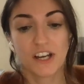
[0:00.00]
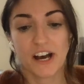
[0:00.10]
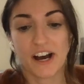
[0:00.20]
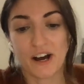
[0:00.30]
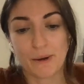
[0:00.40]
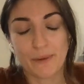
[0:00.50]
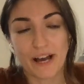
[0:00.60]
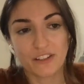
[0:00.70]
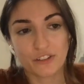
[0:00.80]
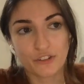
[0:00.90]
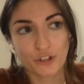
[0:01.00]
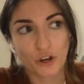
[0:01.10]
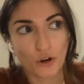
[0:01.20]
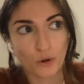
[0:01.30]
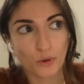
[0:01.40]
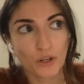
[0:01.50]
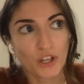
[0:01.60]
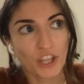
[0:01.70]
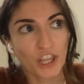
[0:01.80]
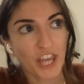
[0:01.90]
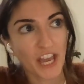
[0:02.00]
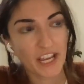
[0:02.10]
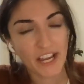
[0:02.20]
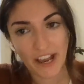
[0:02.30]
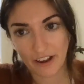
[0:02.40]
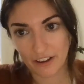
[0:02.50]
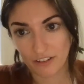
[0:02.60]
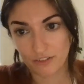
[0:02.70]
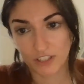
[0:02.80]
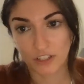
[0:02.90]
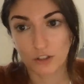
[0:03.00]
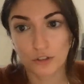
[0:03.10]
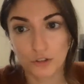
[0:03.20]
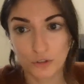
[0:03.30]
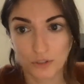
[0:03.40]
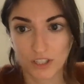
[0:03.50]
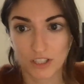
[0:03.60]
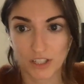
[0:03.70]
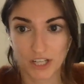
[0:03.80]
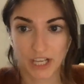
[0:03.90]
And so they have included